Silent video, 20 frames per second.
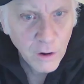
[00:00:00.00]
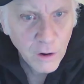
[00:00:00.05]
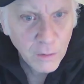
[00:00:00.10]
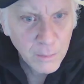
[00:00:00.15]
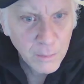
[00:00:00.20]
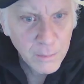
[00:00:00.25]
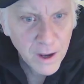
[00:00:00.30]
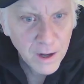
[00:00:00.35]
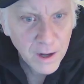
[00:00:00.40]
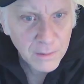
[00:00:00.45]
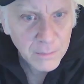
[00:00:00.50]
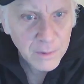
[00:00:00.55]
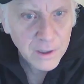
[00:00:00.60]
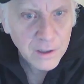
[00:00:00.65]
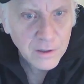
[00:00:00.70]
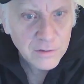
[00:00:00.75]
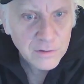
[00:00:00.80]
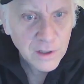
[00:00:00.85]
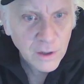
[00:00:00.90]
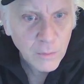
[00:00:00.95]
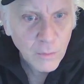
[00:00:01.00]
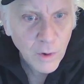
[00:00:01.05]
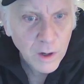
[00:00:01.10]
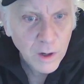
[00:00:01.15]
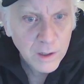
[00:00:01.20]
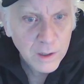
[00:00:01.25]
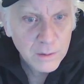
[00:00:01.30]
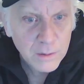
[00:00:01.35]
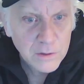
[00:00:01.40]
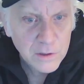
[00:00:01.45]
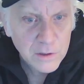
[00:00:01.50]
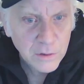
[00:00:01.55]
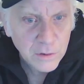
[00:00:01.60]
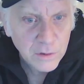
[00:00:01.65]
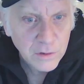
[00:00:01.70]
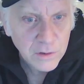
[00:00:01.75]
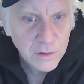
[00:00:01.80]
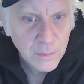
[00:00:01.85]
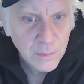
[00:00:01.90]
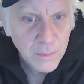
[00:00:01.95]
or know about it because they wanted
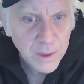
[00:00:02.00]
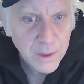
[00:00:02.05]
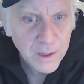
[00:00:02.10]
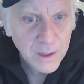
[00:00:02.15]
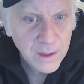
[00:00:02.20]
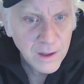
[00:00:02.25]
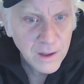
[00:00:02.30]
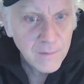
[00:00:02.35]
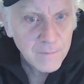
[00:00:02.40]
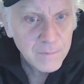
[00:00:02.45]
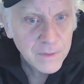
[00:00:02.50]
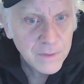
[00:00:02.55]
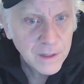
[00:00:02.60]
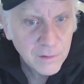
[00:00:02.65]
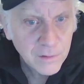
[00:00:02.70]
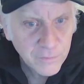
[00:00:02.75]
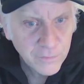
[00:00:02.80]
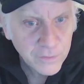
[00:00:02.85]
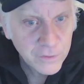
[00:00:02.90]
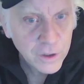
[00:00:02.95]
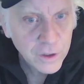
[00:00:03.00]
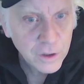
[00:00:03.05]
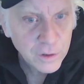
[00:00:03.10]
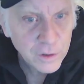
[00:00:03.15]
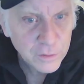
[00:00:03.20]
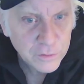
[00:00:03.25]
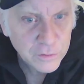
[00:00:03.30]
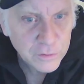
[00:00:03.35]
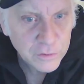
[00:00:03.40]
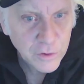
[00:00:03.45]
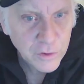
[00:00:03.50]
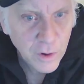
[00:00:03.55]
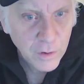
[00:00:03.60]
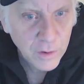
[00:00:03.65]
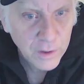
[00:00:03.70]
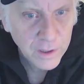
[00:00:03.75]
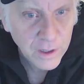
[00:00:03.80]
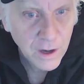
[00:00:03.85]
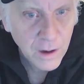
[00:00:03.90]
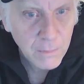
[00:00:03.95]
children to be confused
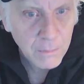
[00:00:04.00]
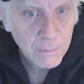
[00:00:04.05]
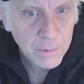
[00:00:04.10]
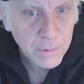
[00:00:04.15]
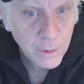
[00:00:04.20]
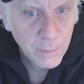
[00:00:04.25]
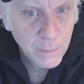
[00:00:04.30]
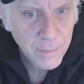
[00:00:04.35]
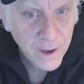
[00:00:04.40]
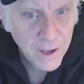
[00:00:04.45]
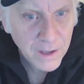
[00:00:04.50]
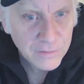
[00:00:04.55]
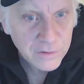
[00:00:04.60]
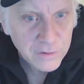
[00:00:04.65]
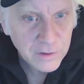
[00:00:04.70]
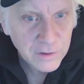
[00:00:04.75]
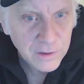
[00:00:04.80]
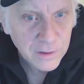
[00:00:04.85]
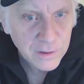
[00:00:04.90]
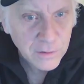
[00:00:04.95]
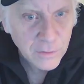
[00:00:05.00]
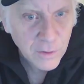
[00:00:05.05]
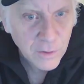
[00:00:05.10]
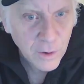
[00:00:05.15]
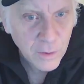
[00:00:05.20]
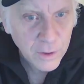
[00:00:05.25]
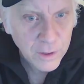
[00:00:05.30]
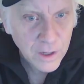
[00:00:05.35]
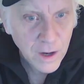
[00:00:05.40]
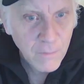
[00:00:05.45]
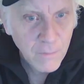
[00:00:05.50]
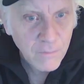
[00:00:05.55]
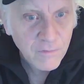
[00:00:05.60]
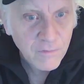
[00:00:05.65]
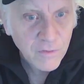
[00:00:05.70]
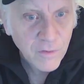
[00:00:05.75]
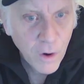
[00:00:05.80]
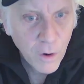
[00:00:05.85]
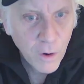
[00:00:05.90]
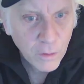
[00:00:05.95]
growing up, pubescent growing
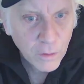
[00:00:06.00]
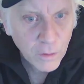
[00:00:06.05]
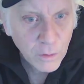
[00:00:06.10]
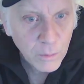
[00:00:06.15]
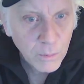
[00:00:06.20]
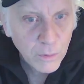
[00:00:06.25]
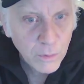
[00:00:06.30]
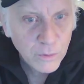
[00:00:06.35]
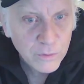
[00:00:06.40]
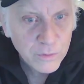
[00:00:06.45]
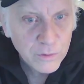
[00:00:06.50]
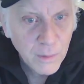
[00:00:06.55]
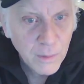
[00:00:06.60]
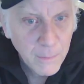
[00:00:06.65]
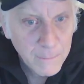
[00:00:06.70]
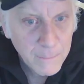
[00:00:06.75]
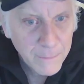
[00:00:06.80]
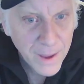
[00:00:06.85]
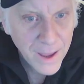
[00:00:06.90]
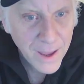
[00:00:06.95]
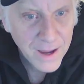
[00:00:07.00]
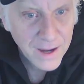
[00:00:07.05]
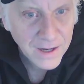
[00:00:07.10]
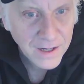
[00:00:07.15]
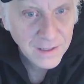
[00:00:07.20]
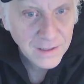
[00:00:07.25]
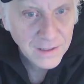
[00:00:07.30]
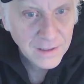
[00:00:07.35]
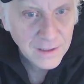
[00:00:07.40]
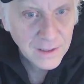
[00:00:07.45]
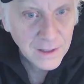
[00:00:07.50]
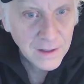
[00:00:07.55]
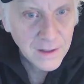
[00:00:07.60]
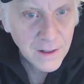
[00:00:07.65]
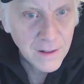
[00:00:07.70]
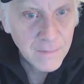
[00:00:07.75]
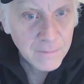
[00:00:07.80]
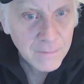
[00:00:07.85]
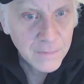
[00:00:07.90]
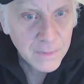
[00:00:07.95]
up, vulnerable to bait,
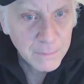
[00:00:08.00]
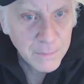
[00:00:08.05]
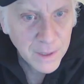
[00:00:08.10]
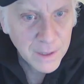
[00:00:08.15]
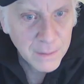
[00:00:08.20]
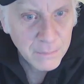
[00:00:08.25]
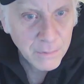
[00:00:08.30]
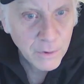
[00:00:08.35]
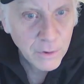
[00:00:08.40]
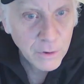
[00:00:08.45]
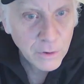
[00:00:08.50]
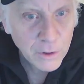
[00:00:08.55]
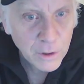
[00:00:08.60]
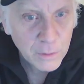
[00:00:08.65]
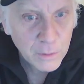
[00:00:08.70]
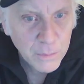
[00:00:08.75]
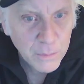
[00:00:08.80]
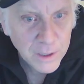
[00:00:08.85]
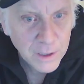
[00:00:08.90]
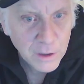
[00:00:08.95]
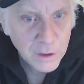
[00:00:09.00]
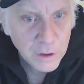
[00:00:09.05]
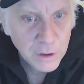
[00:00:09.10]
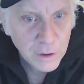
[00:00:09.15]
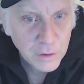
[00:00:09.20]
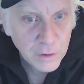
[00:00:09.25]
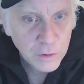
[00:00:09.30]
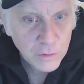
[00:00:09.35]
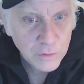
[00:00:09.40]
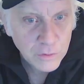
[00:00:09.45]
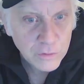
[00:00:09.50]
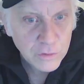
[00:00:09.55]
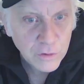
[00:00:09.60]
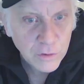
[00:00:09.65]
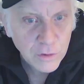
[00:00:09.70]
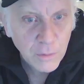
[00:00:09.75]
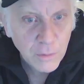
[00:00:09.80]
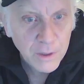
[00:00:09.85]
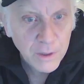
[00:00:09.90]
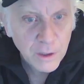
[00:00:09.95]
people who could be
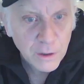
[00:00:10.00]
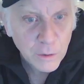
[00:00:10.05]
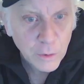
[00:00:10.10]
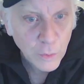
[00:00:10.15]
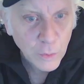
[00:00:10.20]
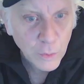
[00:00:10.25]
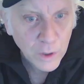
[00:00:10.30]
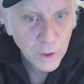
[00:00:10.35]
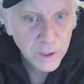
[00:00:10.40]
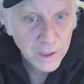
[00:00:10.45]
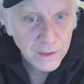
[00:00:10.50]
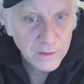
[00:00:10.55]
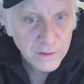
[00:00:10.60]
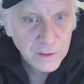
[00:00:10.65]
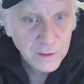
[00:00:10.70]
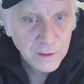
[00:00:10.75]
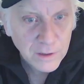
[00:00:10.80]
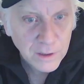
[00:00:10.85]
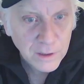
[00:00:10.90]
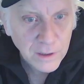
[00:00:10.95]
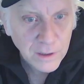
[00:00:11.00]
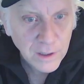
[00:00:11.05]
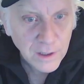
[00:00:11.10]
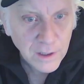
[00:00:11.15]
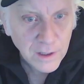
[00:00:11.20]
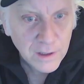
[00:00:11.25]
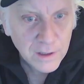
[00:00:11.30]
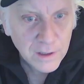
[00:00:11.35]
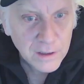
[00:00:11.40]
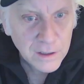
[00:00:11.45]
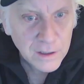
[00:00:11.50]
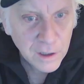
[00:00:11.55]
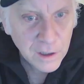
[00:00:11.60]
used, who could be lured into the